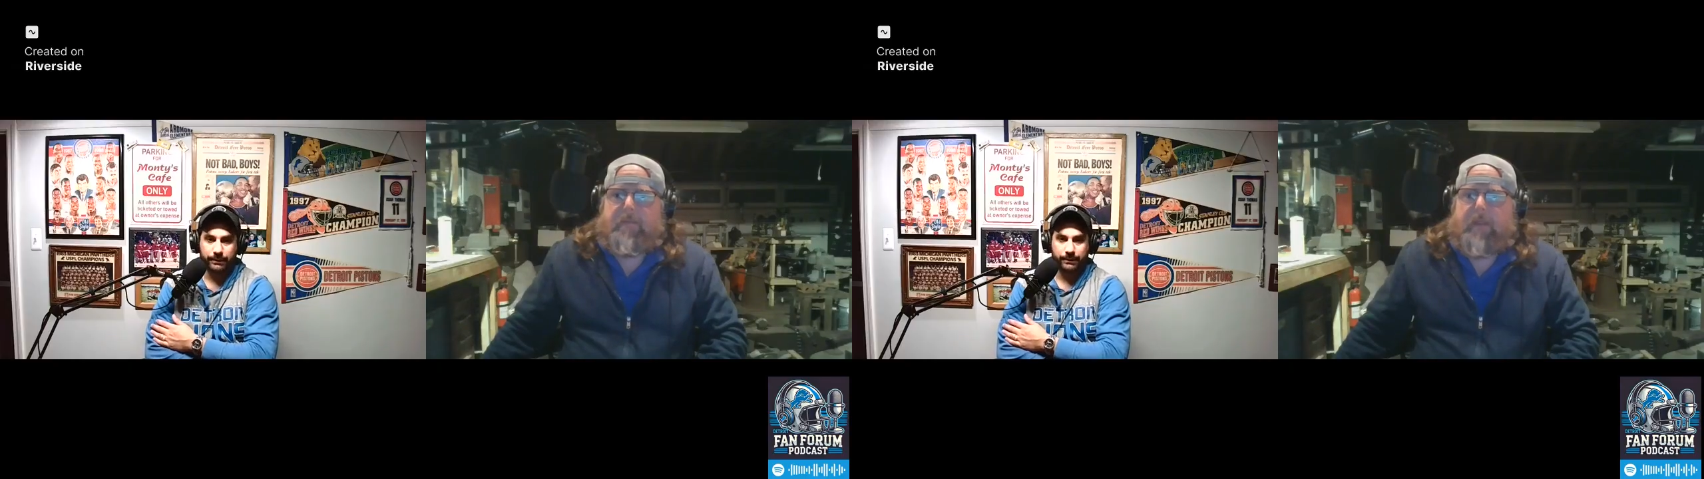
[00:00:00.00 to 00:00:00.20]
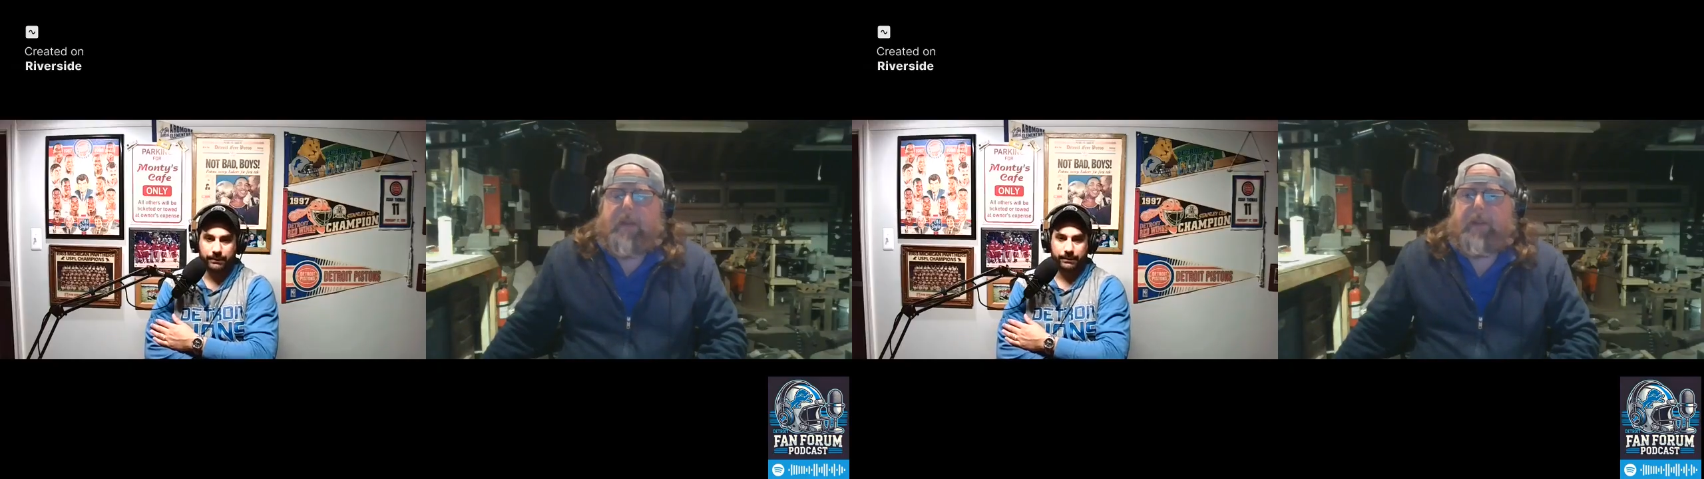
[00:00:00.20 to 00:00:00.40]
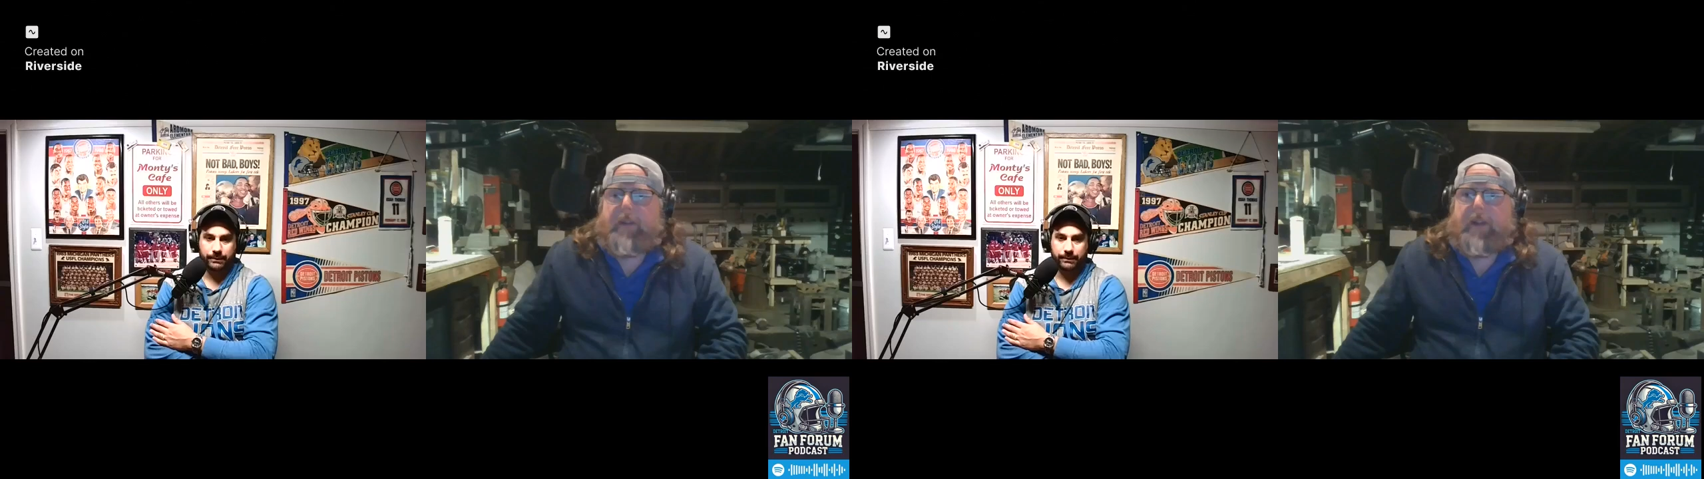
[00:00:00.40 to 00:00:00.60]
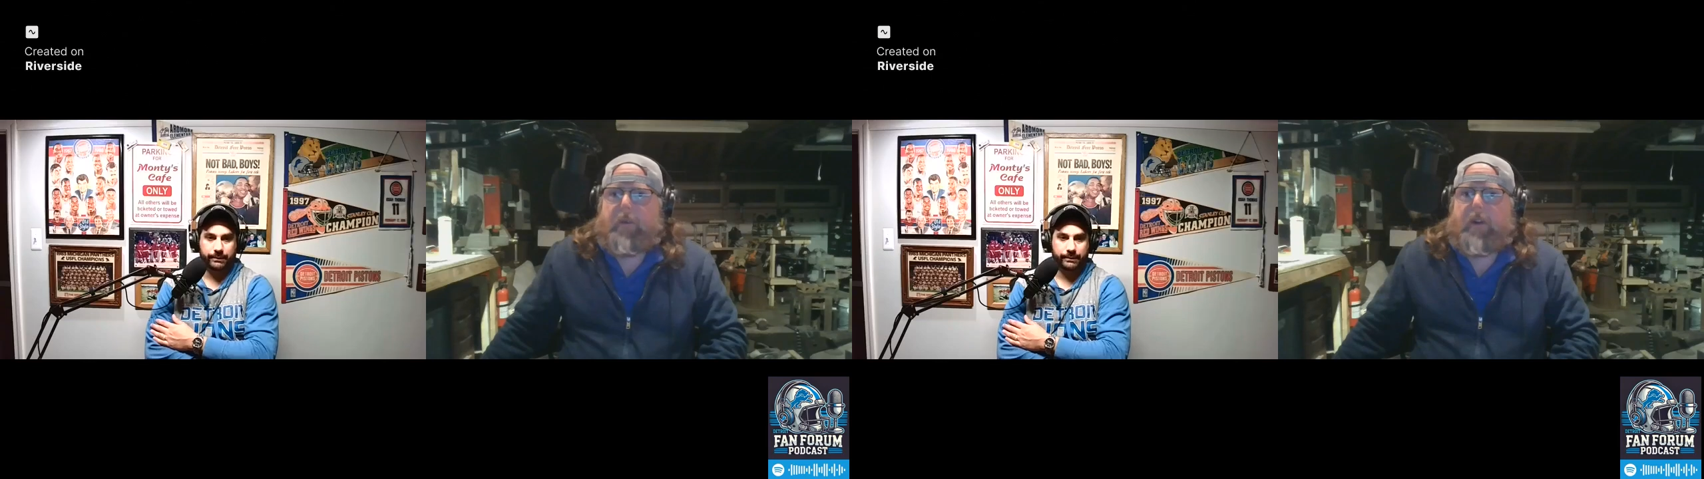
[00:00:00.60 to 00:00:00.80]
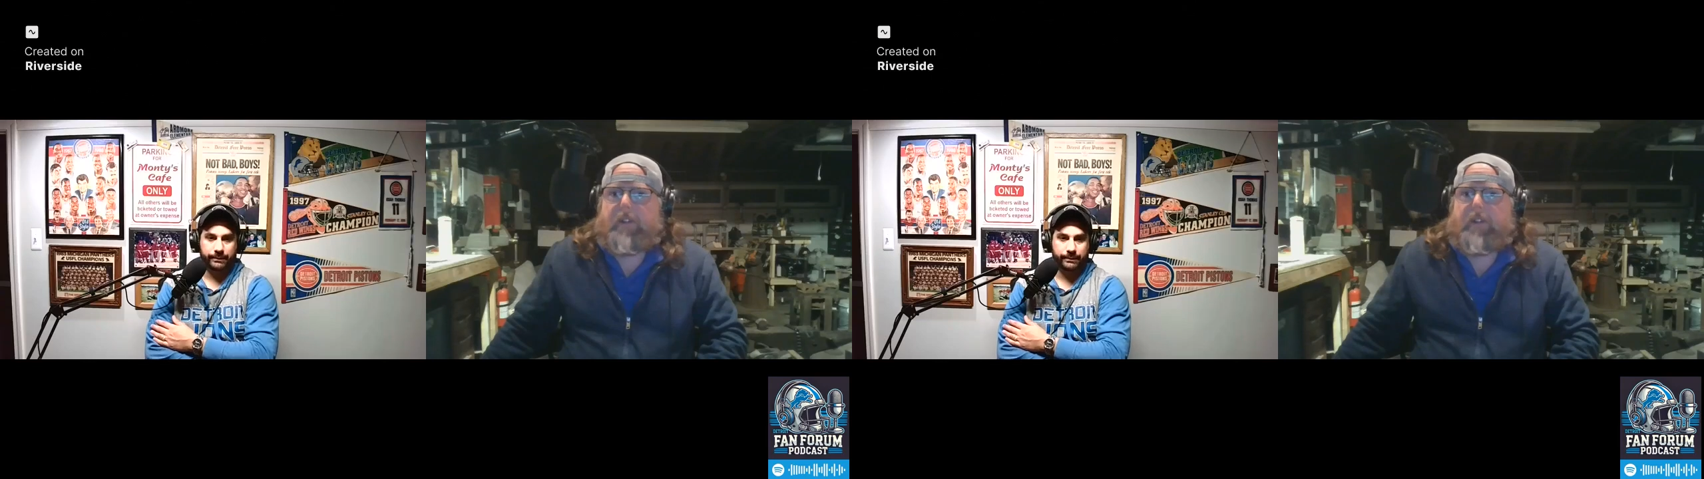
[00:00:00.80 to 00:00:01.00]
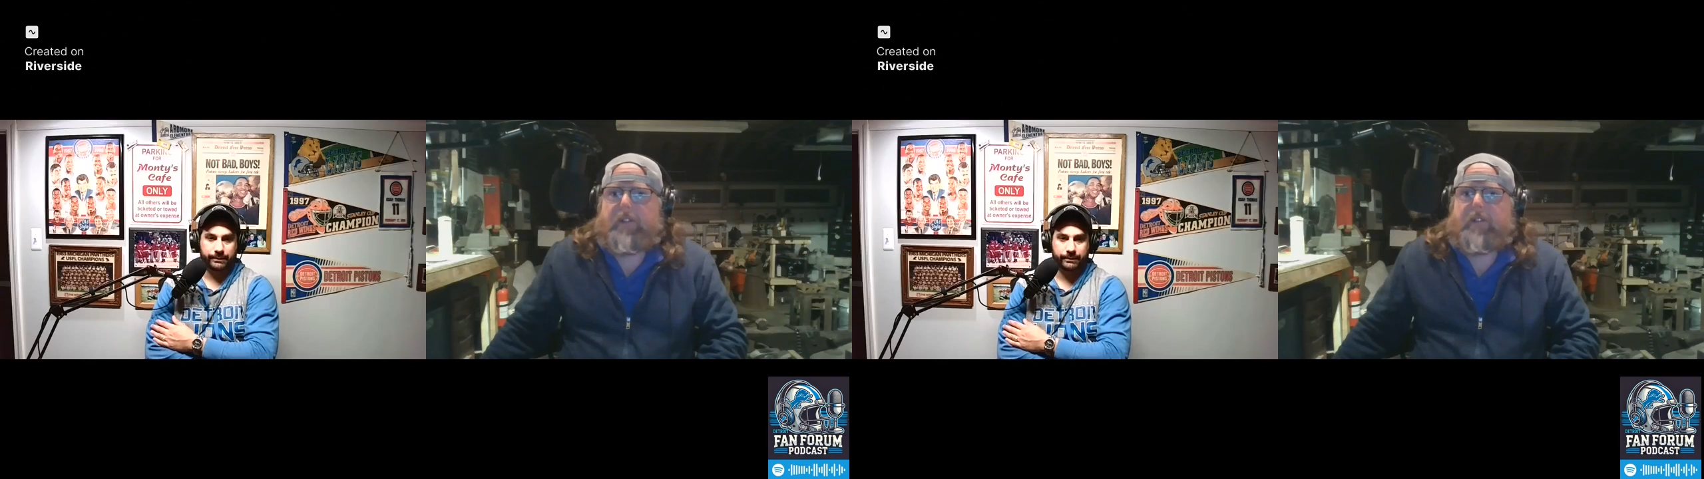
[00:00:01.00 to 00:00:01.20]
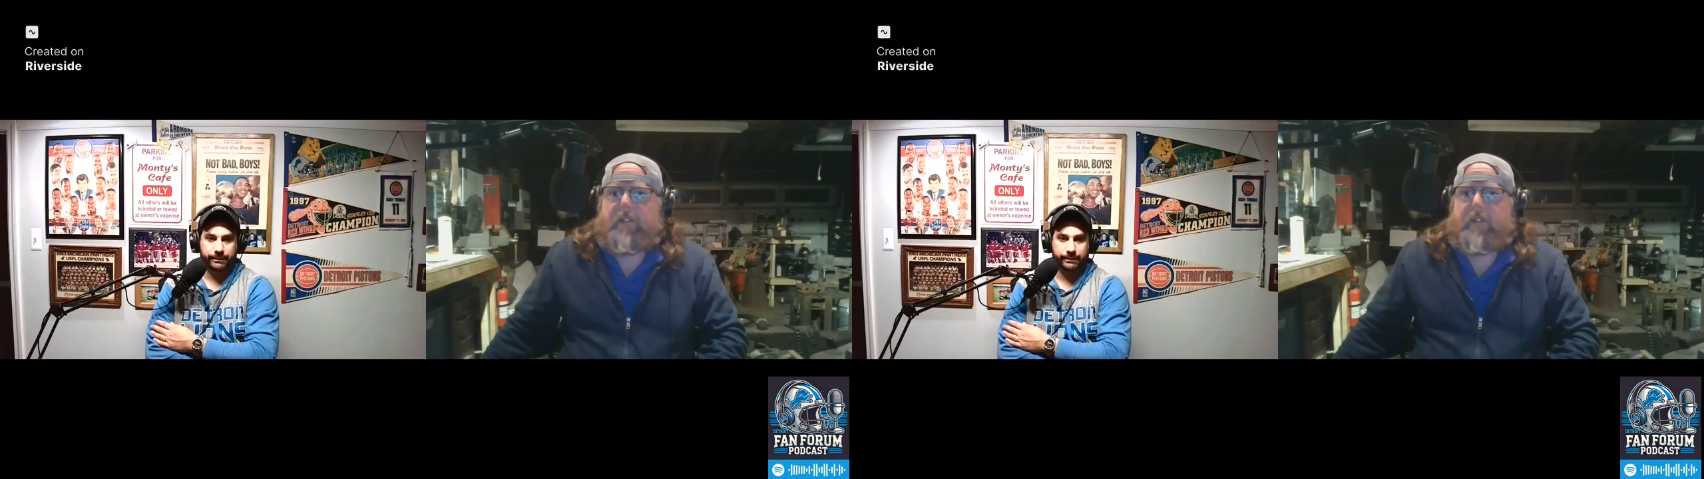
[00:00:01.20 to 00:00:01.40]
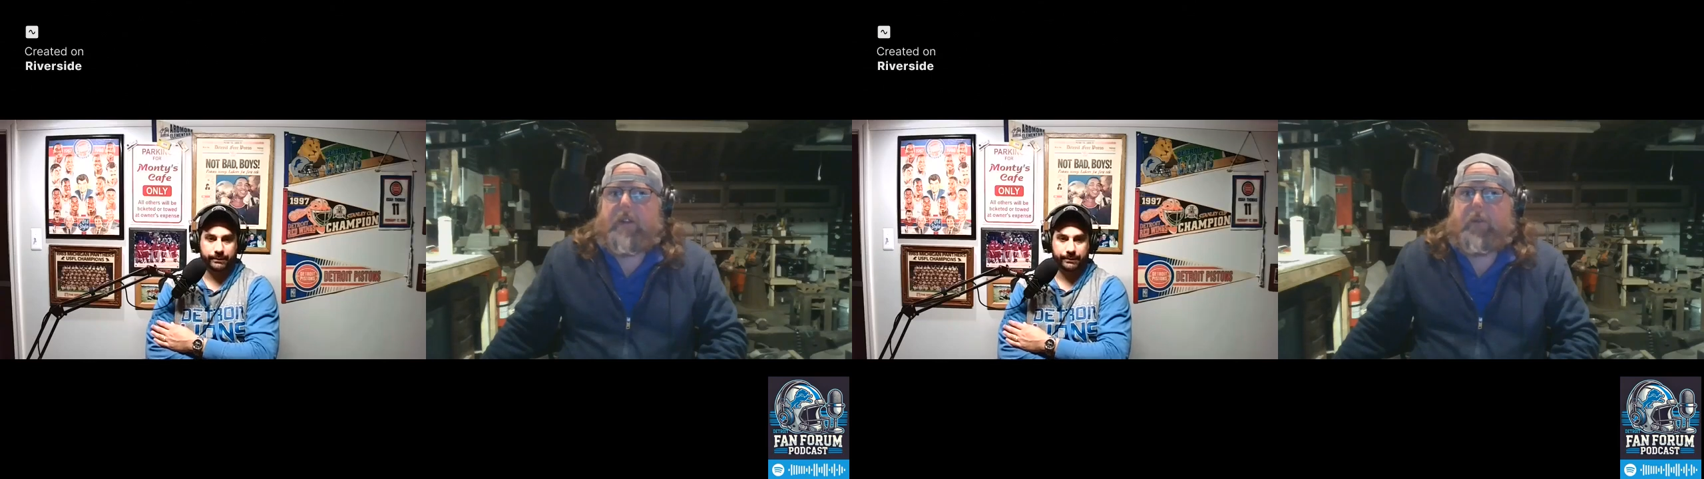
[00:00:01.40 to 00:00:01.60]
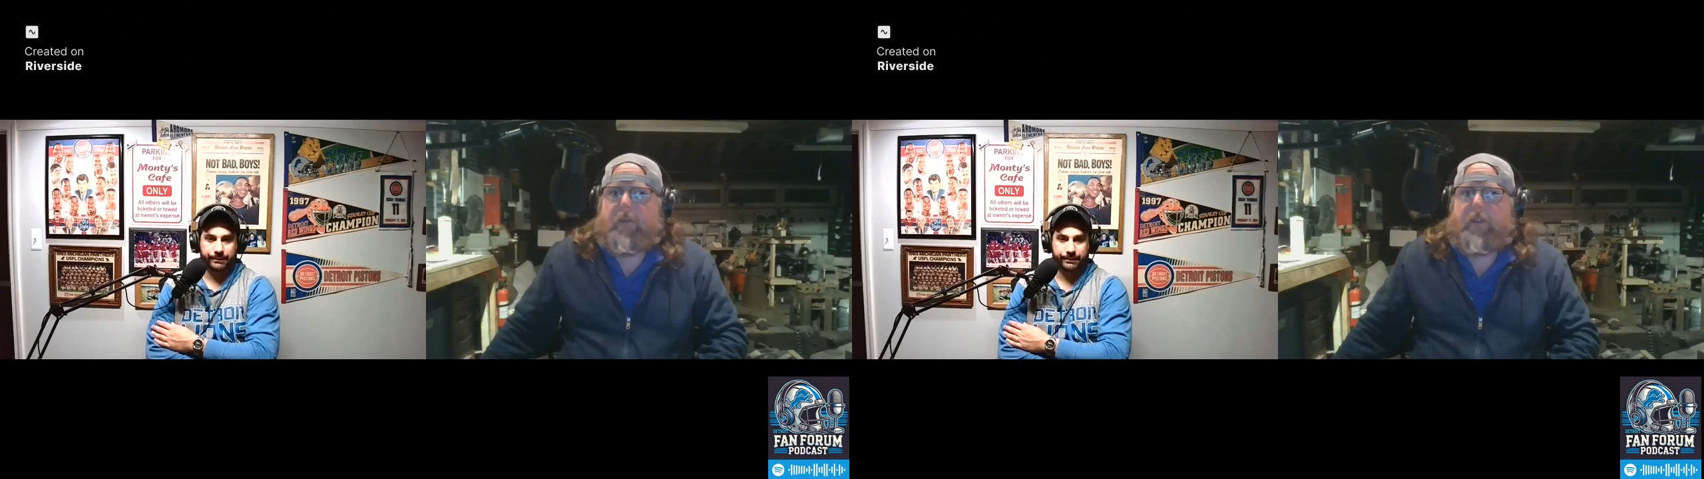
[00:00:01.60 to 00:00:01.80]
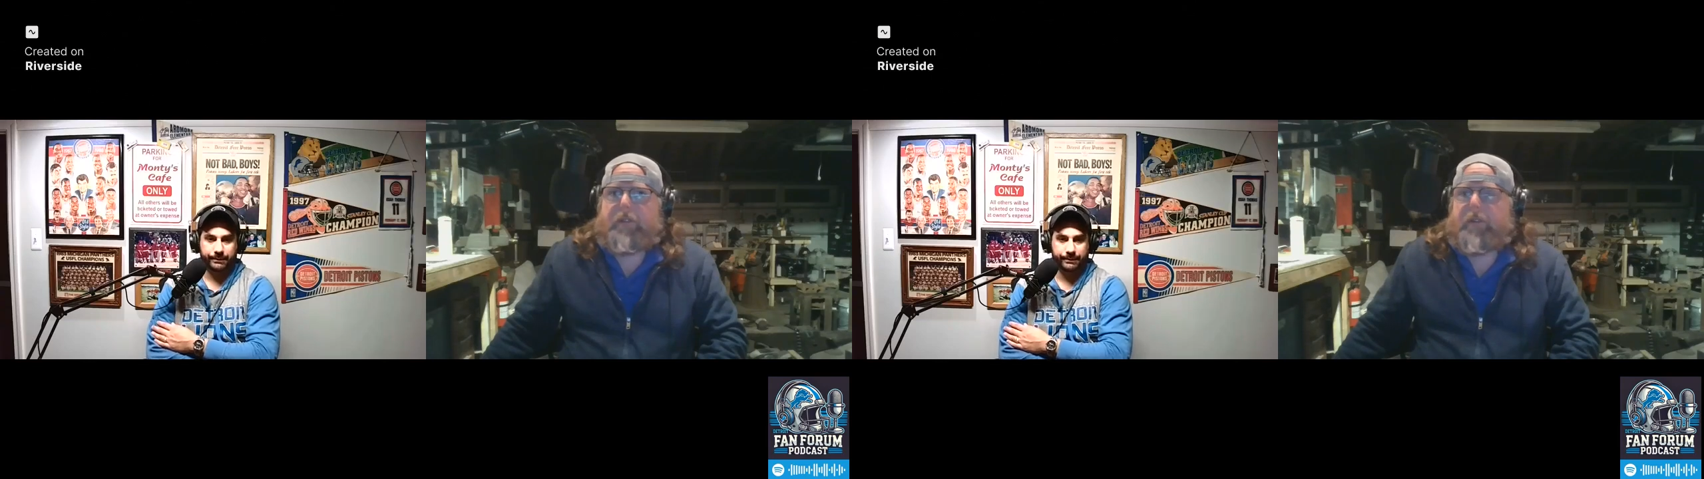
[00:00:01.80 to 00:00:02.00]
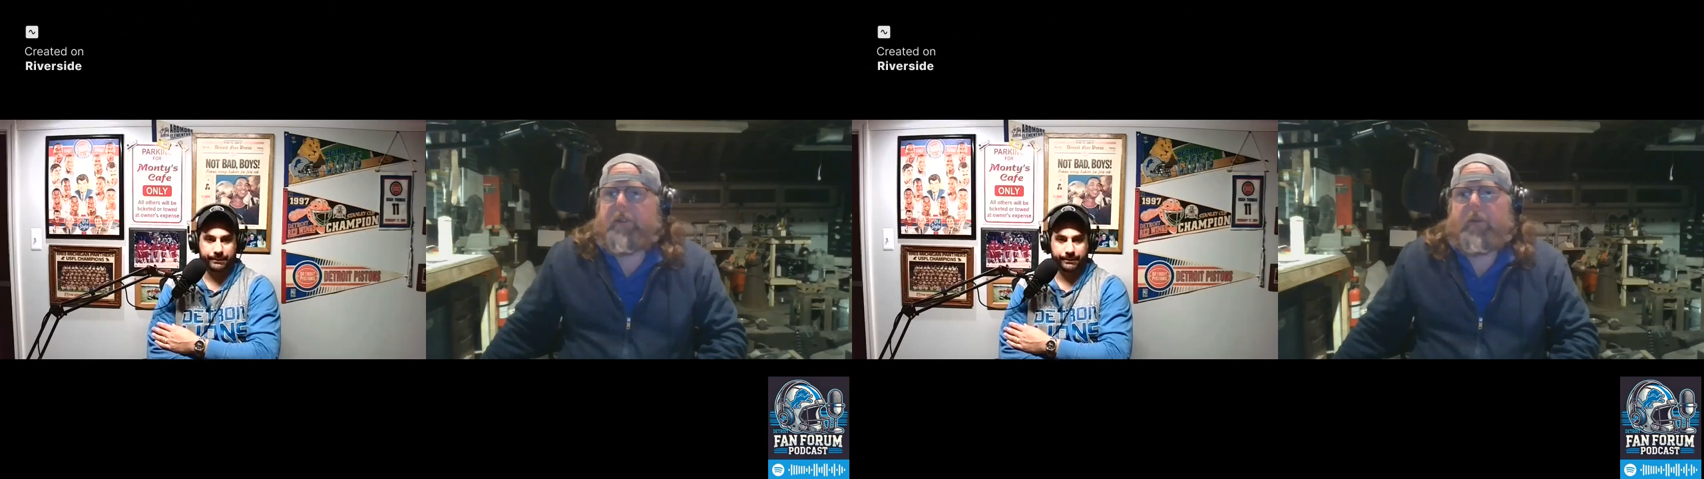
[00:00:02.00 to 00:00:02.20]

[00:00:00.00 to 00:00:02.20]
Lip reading: I mean, it was fun